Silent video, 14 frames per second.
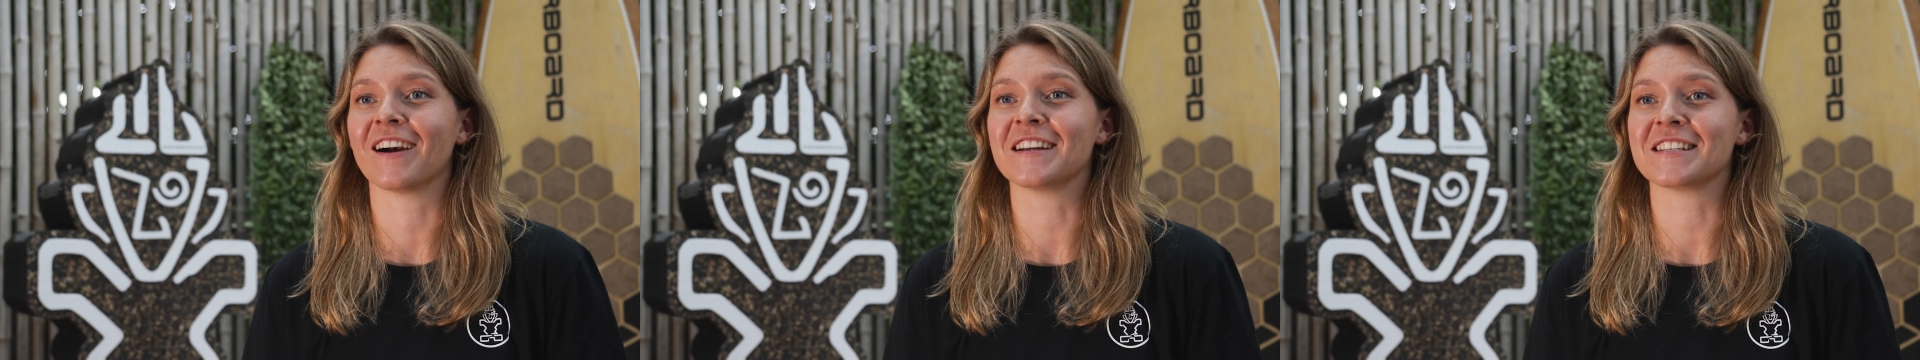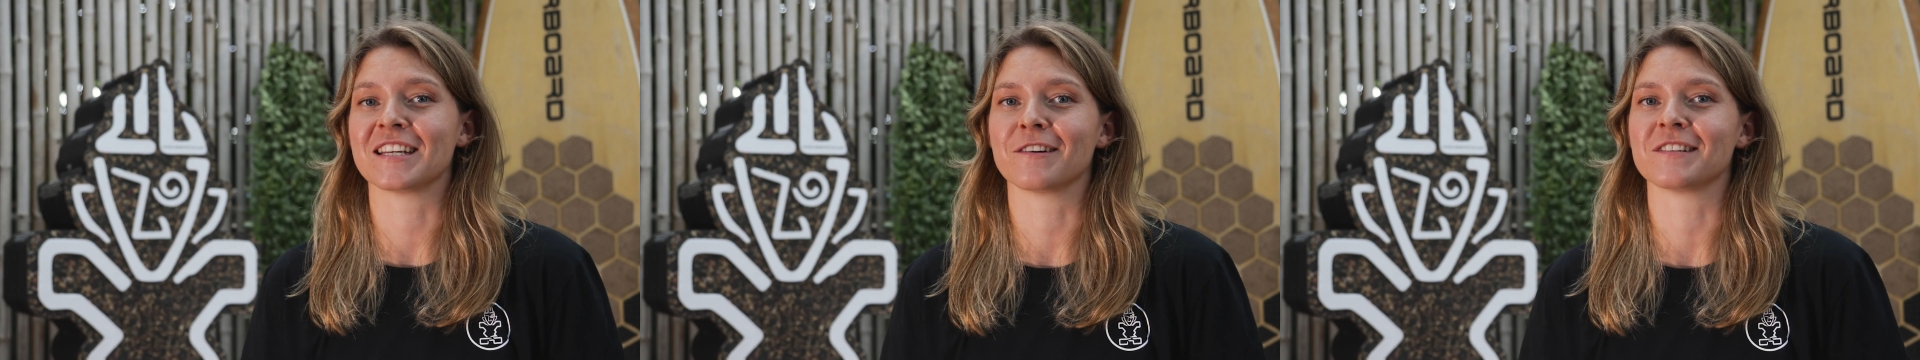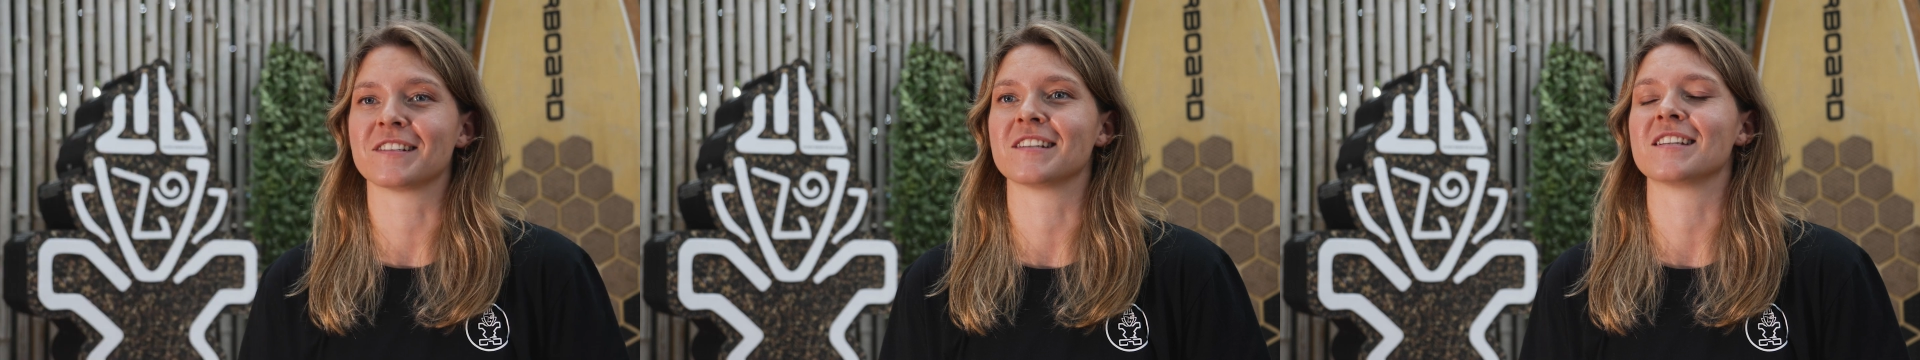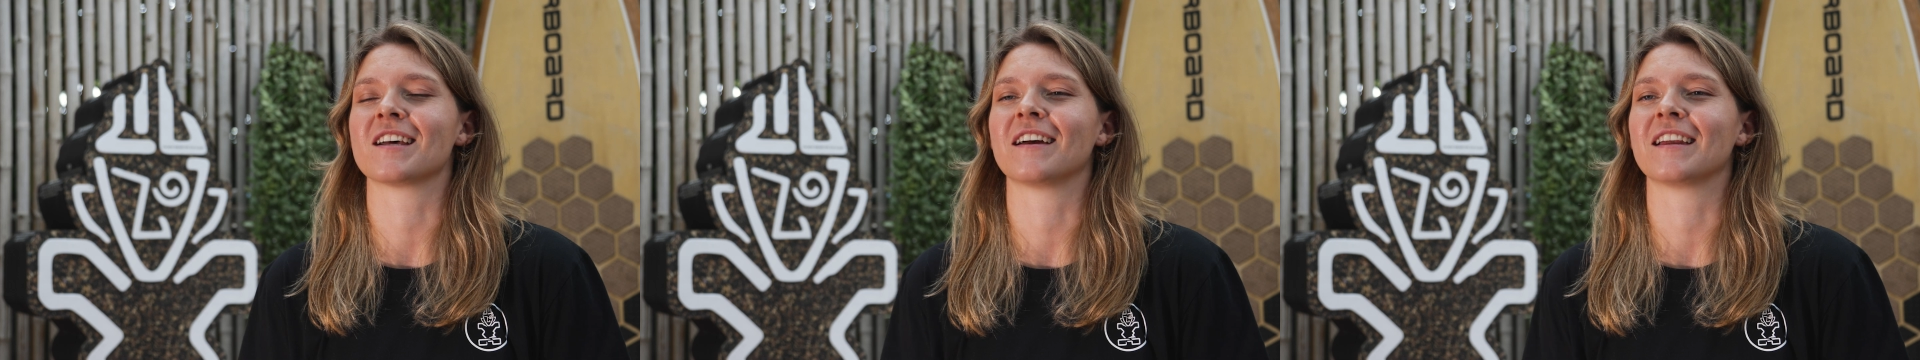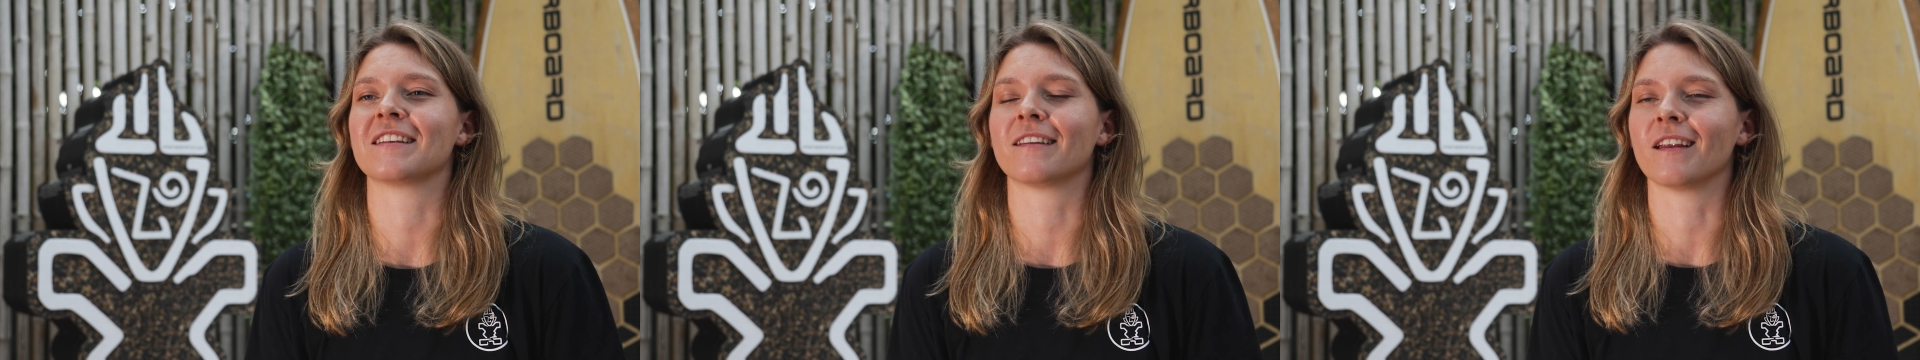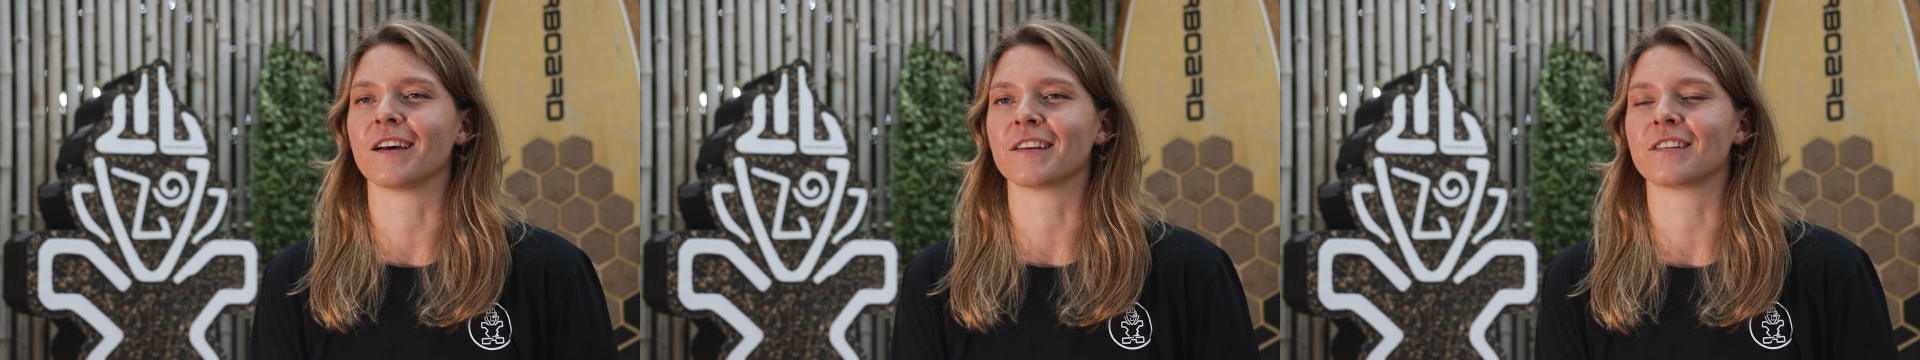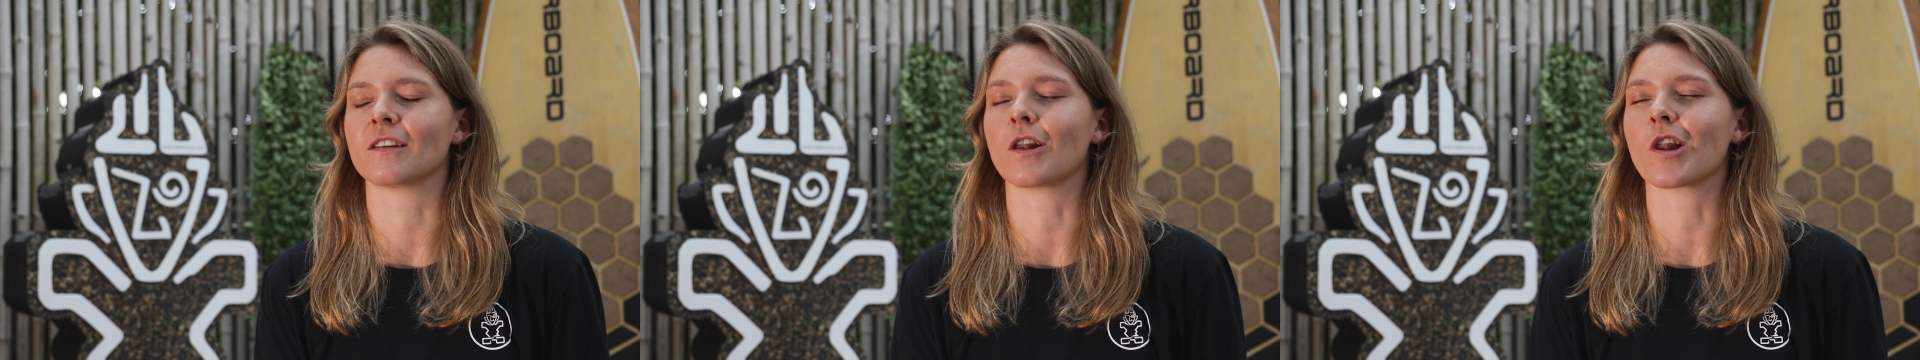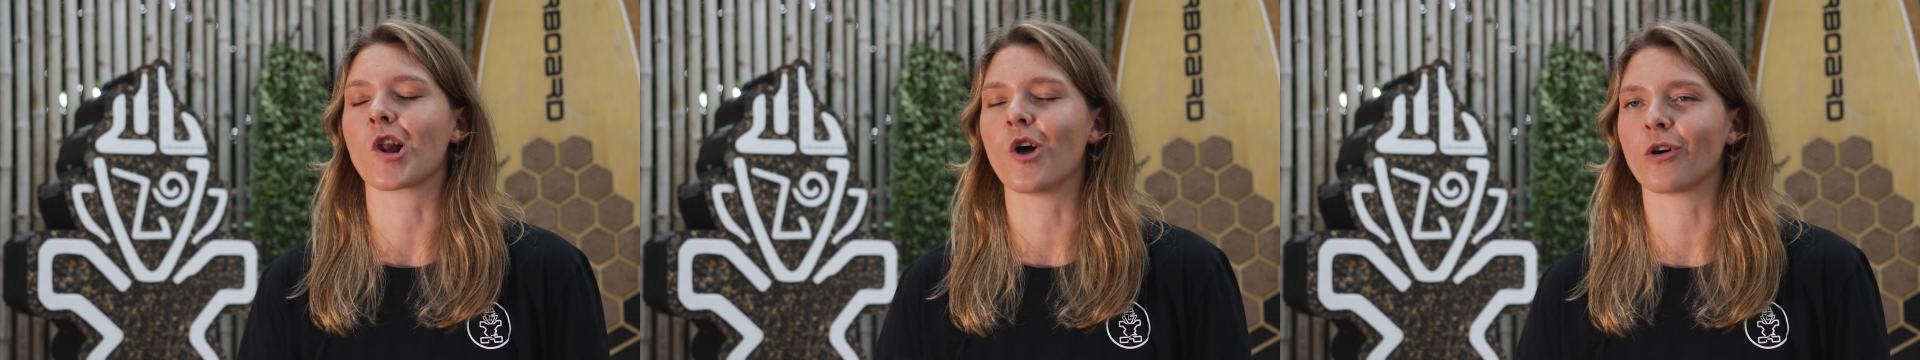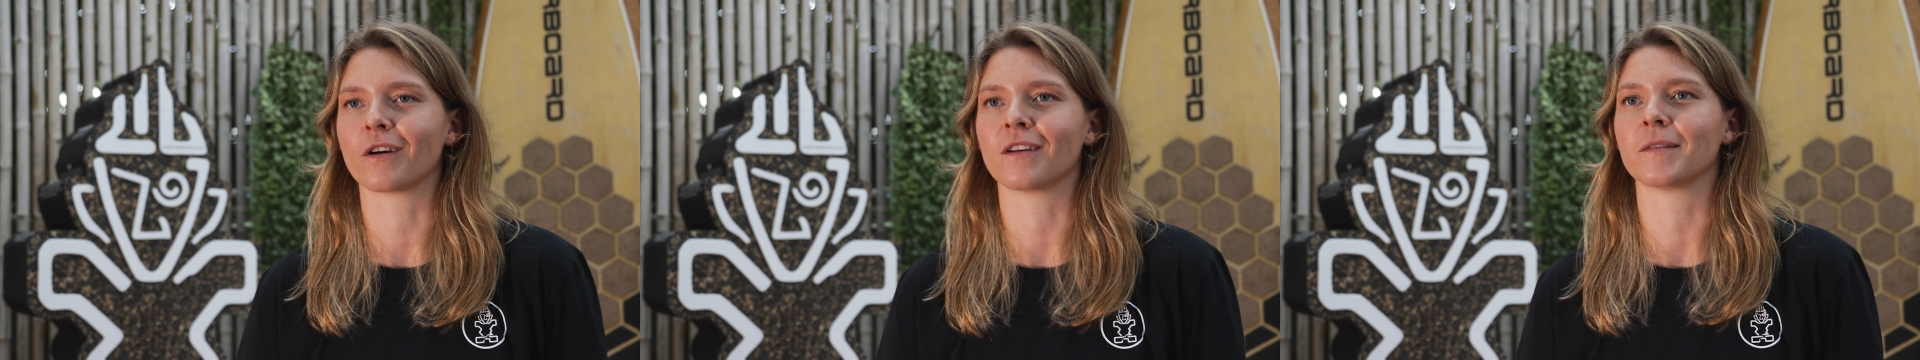idea is to design it to last as
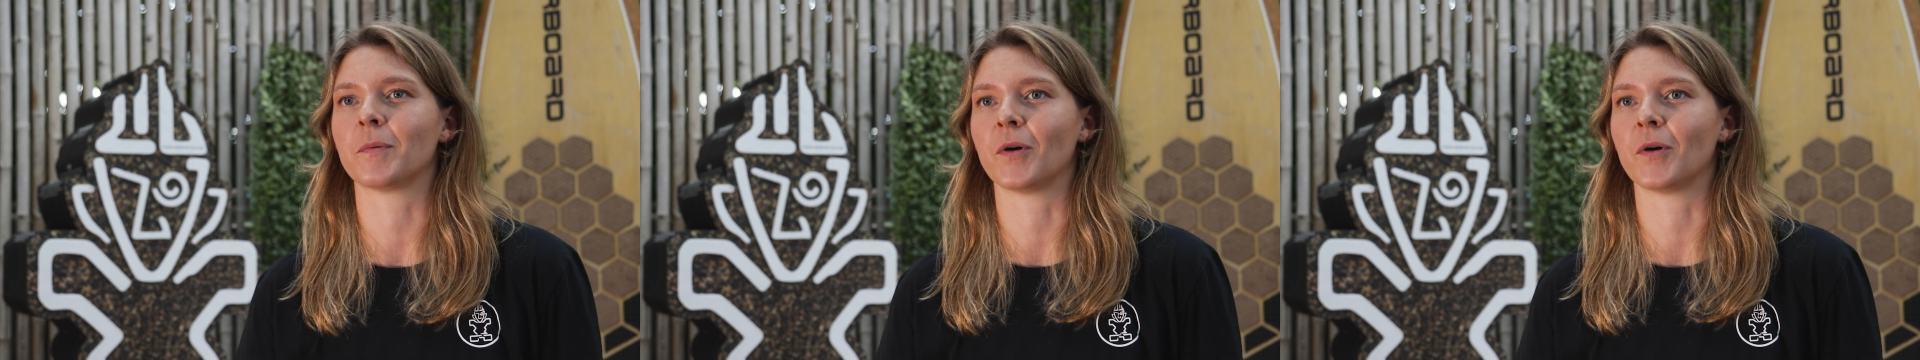long as